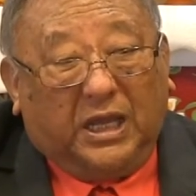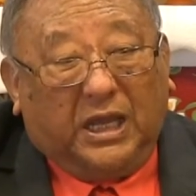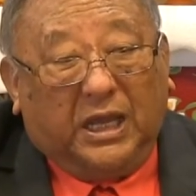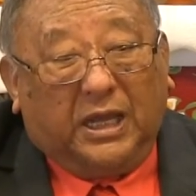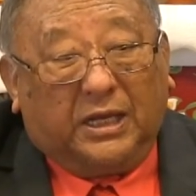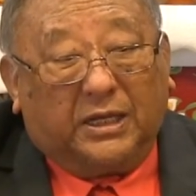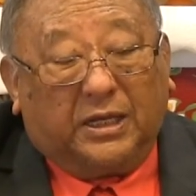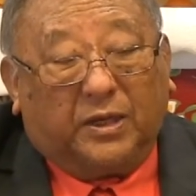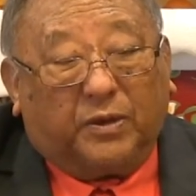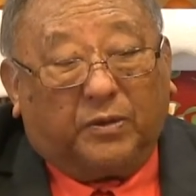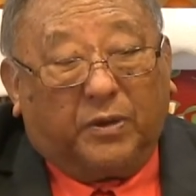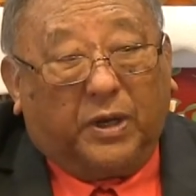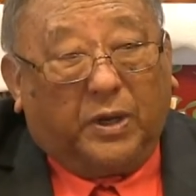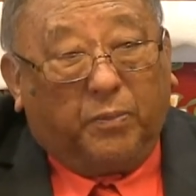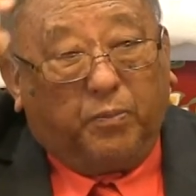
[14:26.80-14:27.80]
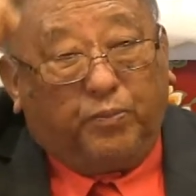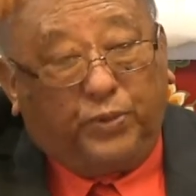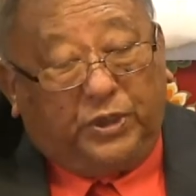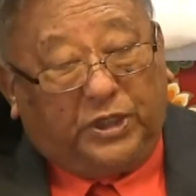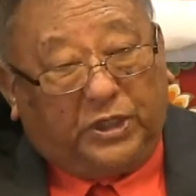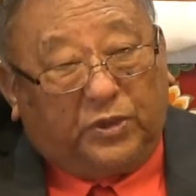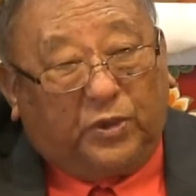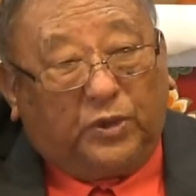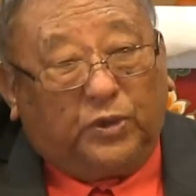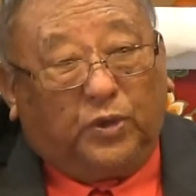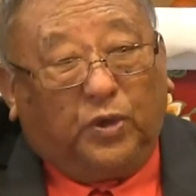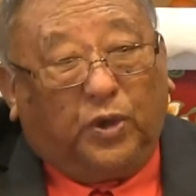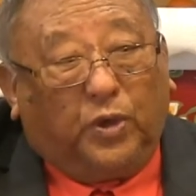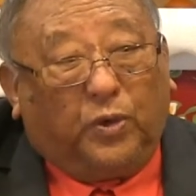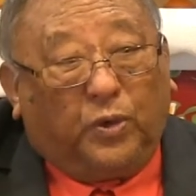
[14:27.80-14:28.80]
And put it on
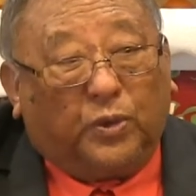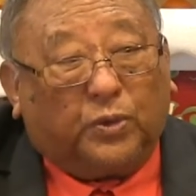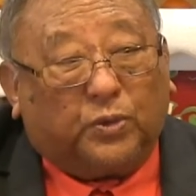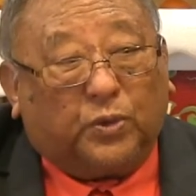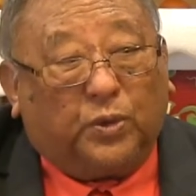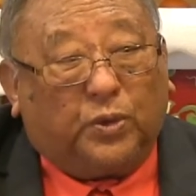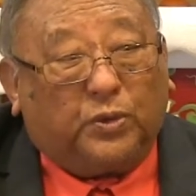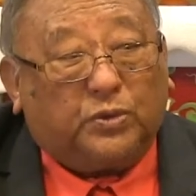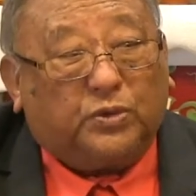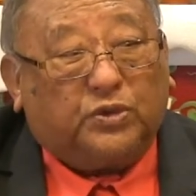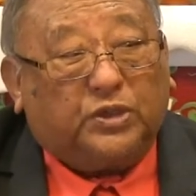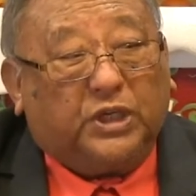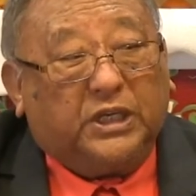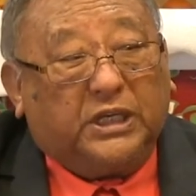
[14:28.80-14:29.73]
your own horns.